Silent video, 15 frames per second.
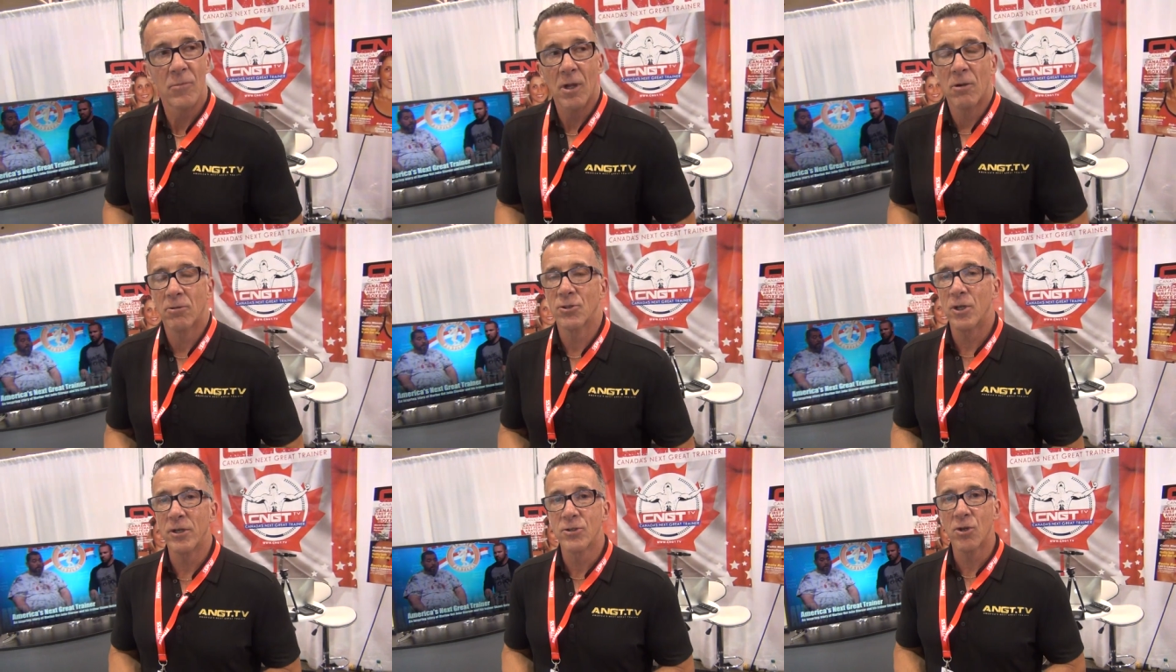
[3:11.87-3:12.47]
No,
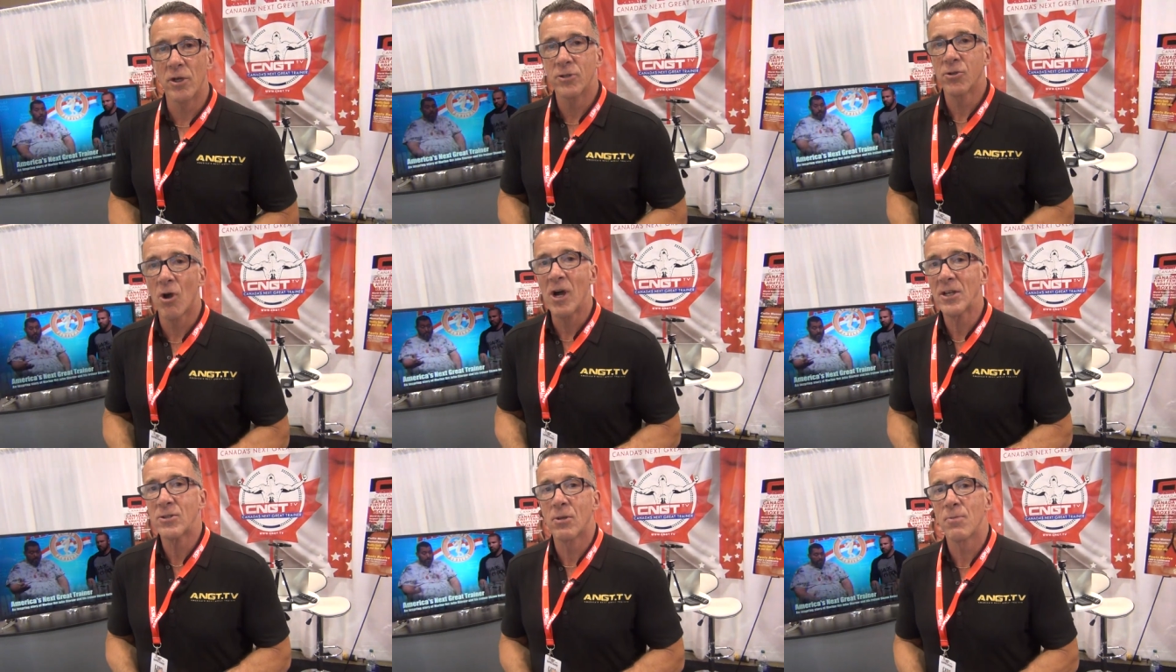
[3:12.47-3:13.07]
it's
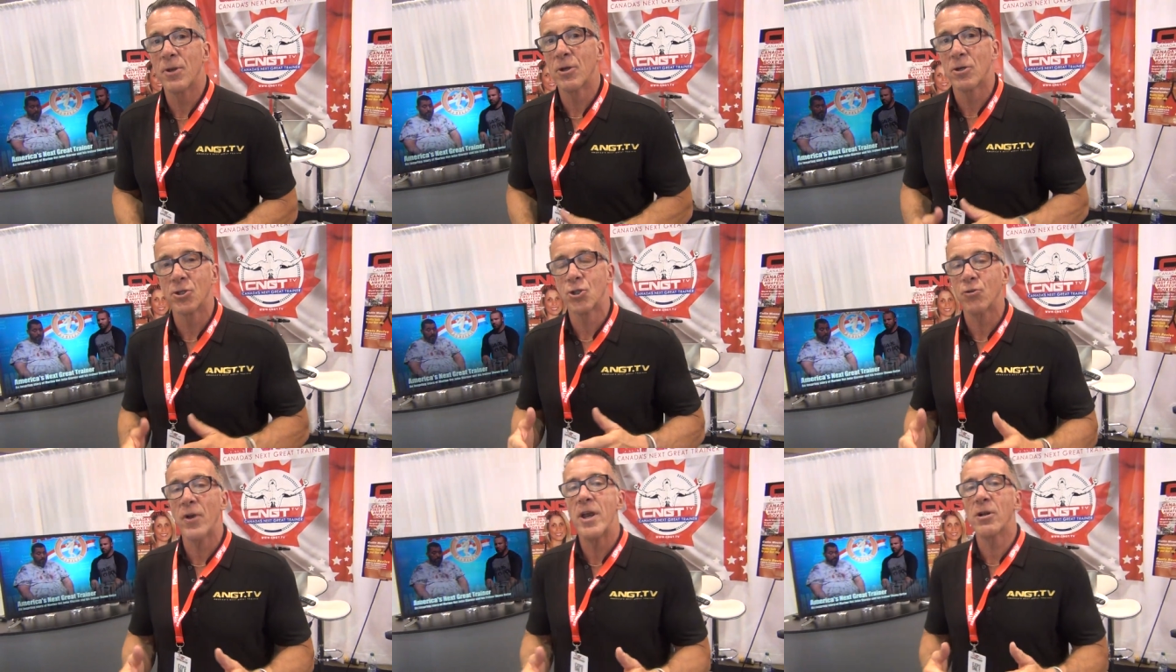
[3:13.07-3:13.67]
awesome, because
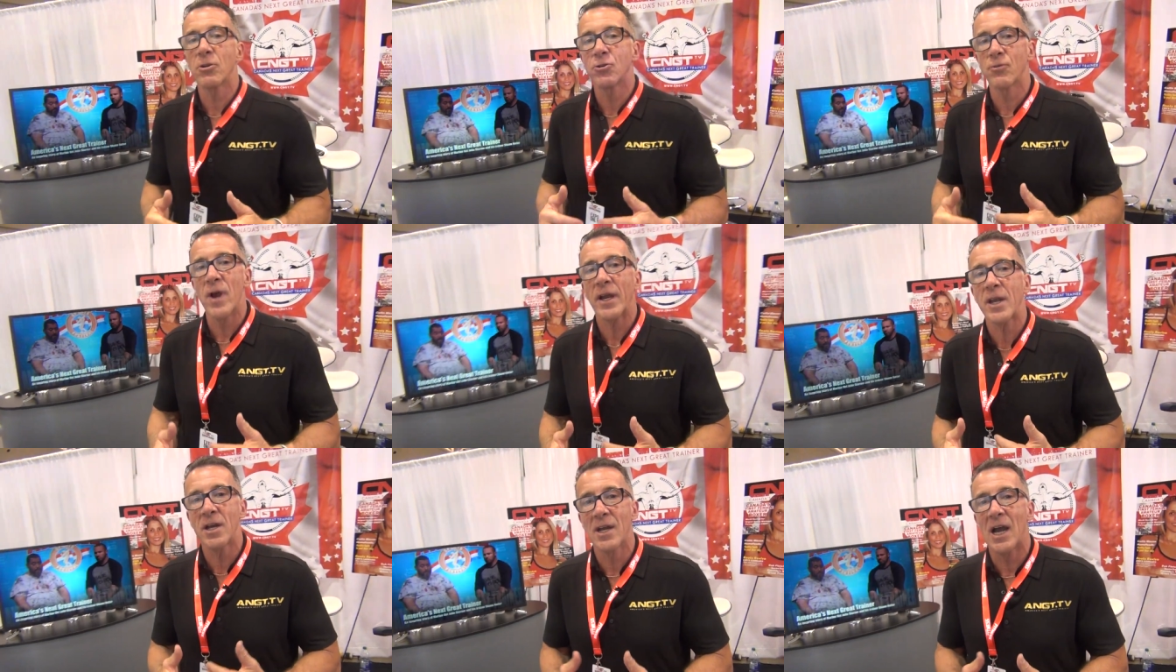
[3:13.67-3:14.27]
trainers
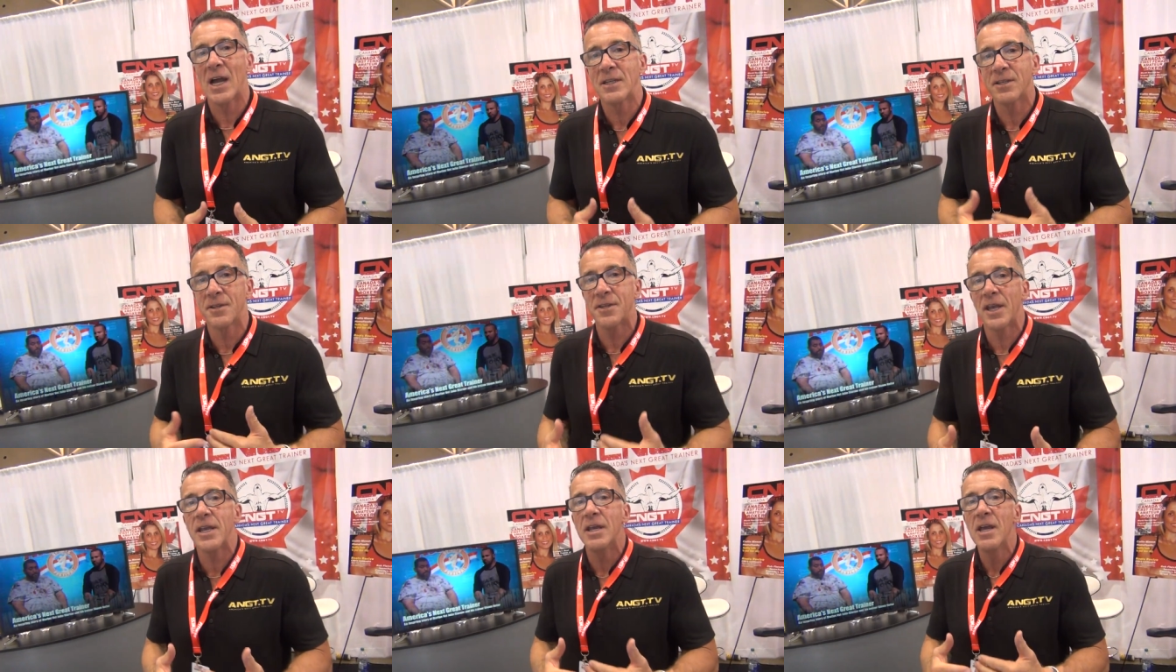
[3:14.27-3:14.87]
recognize
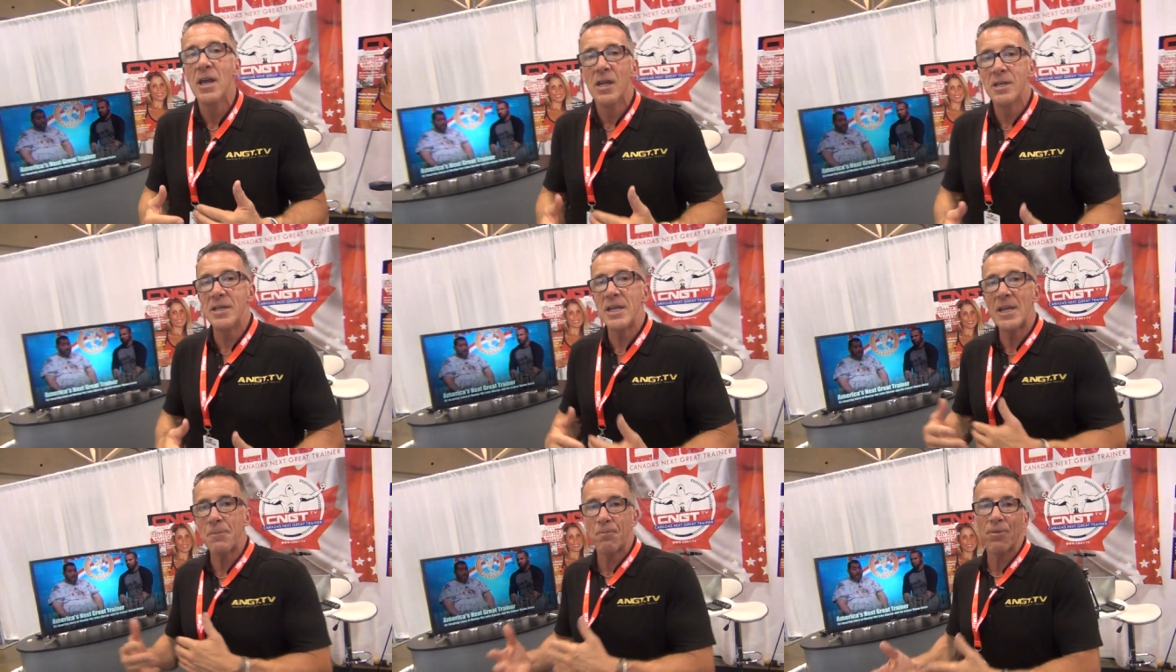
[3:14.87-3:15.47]
that they
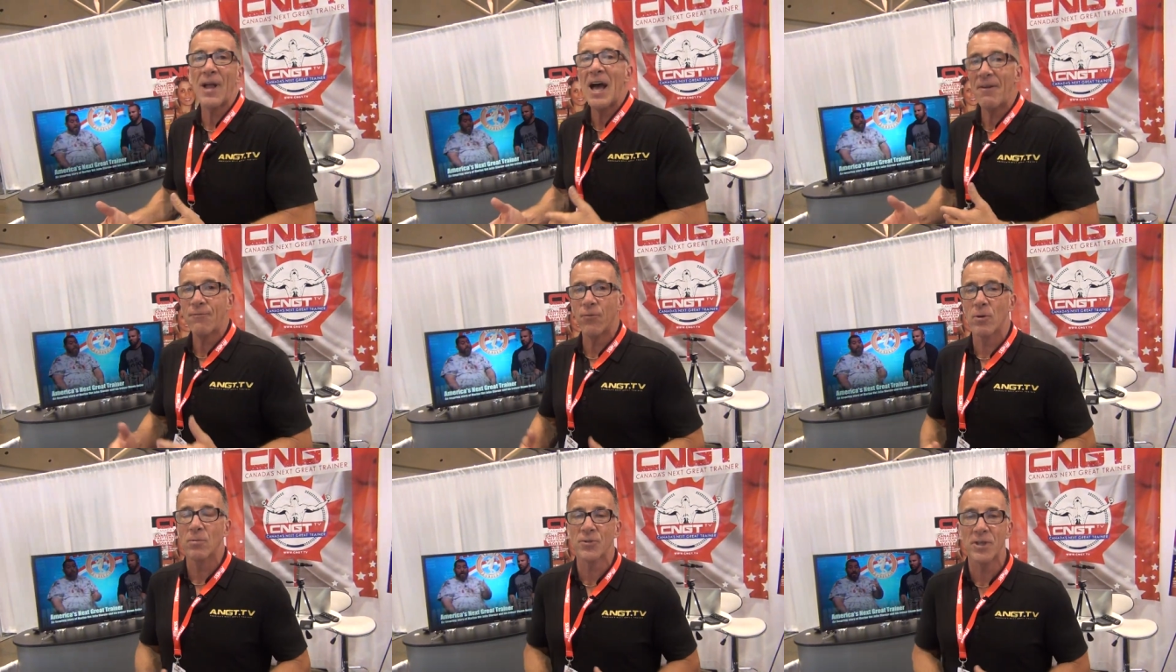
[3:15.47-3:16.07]
need
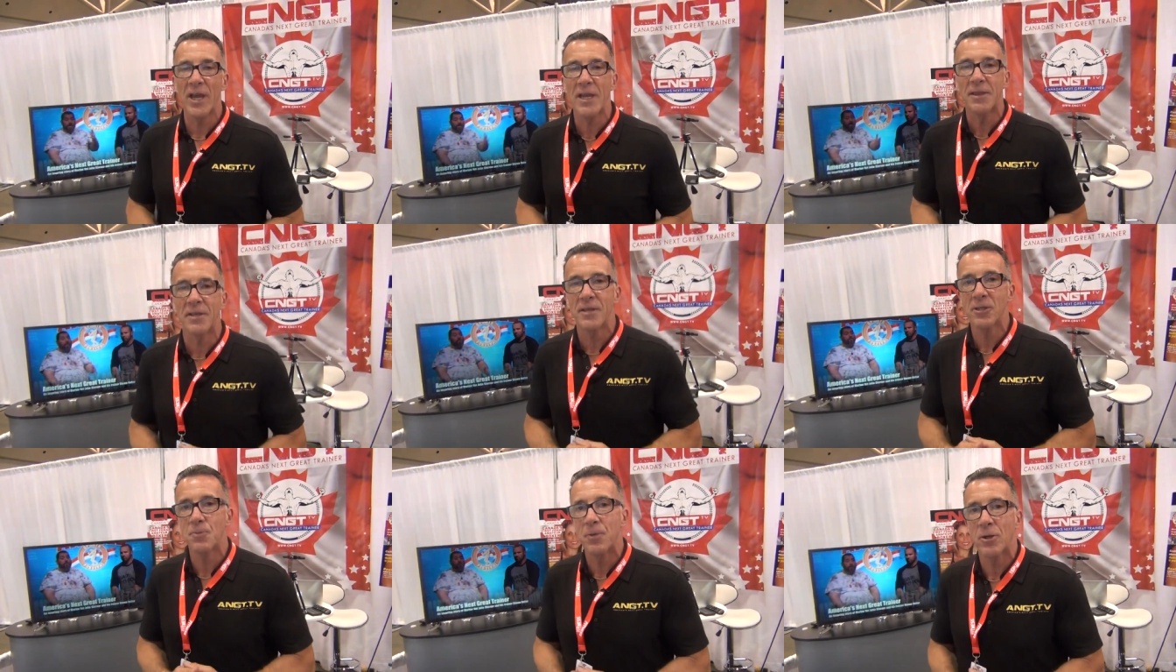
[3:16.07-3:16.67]
platforms like
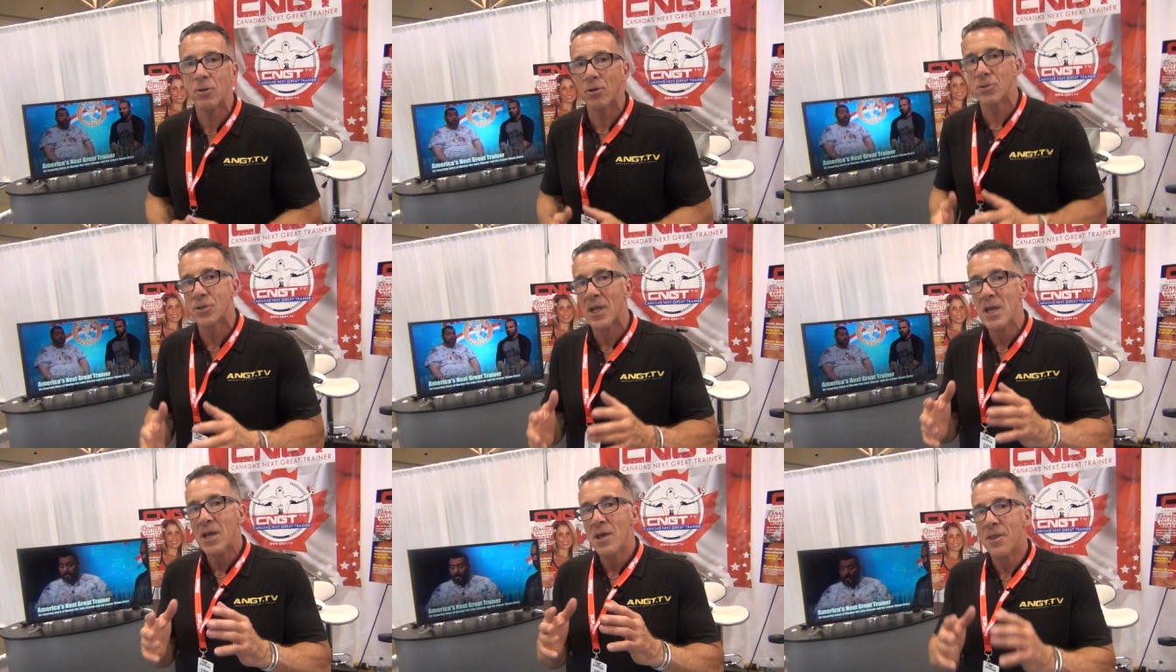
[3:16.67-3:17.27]
this, because
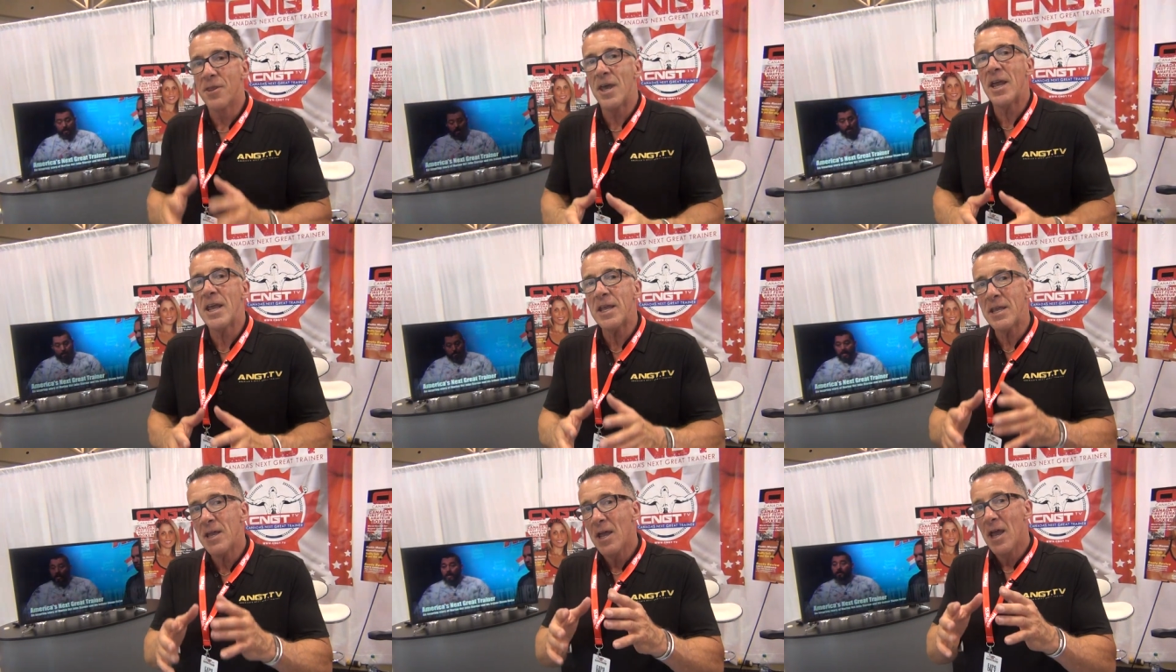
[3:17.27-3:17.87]

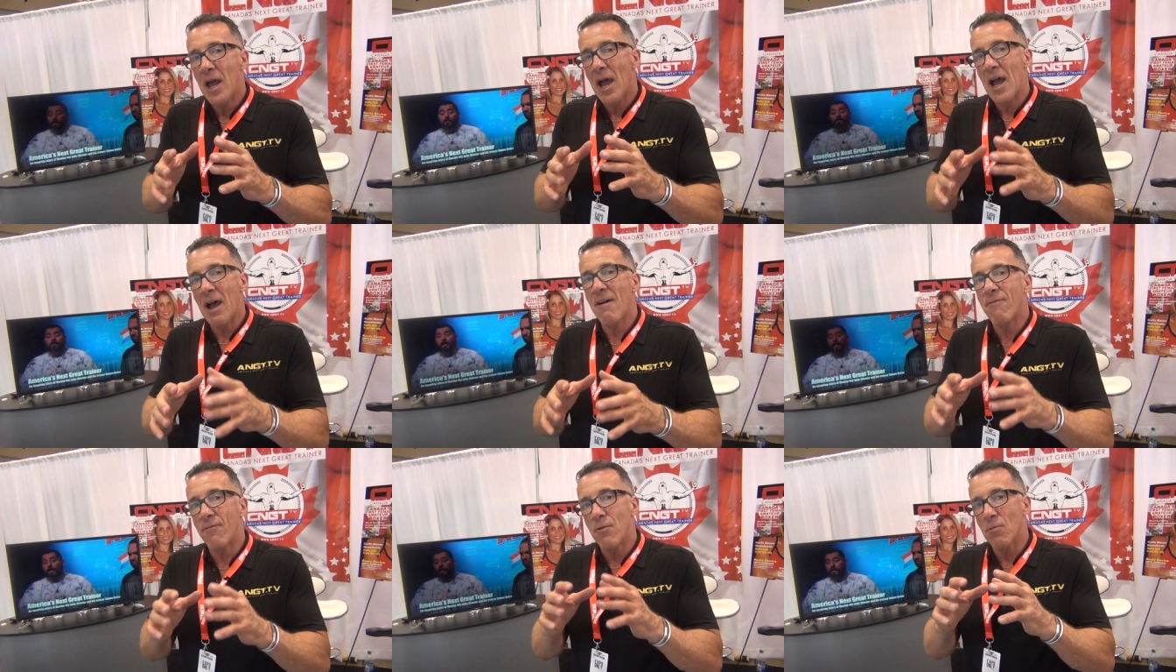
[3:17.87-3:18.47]
they
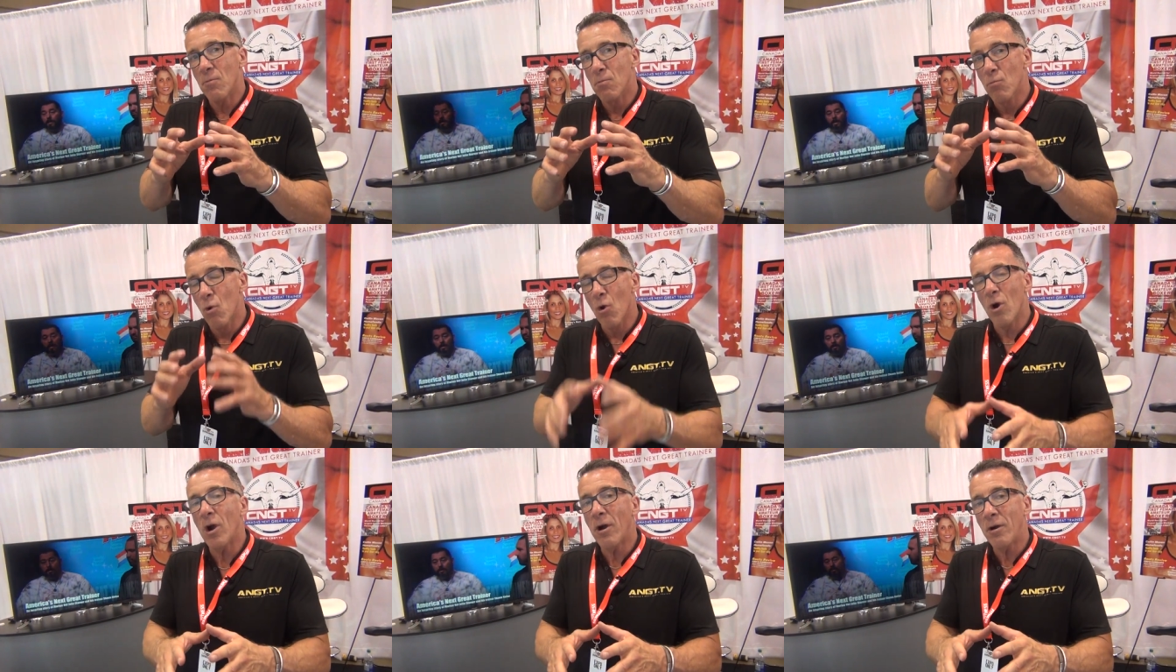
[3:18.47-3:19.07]
have
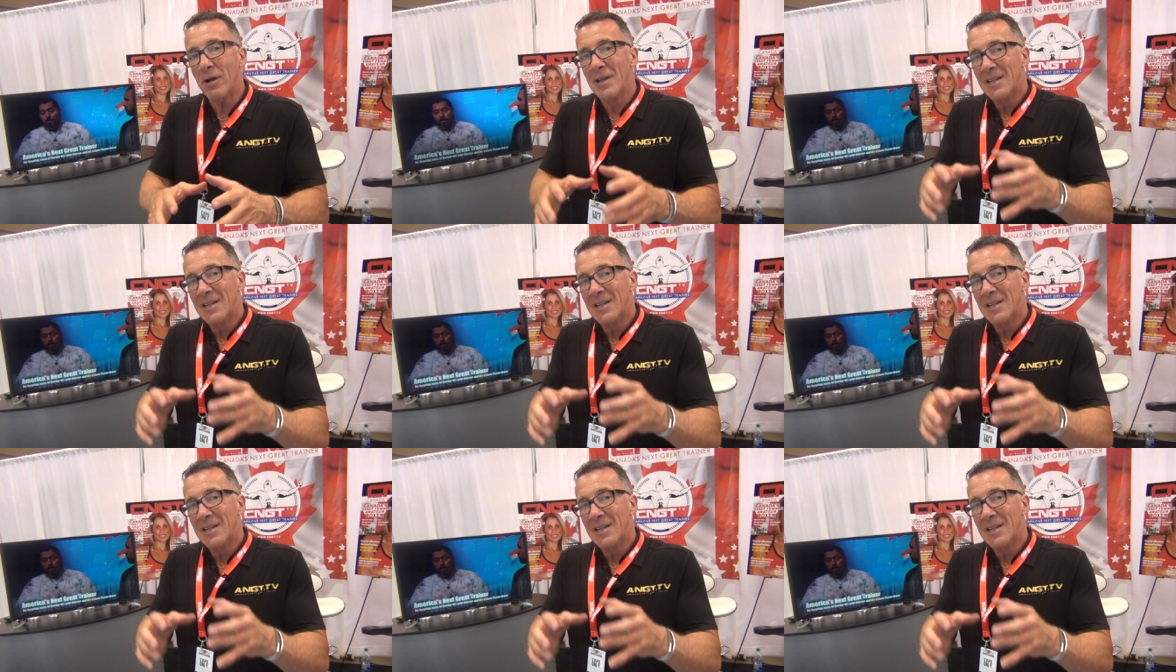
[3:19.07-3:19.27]
more